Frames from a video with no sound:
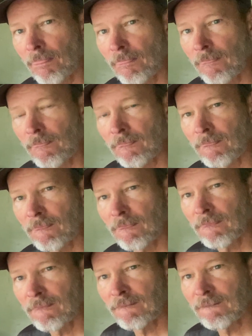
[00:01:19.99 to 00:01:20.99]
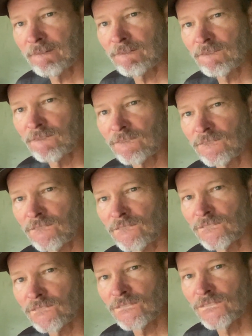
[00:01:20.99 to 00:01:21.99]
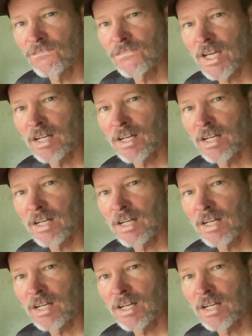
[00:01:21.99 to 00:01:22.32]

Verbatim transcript: logbook here. Betty White had been at this shelter.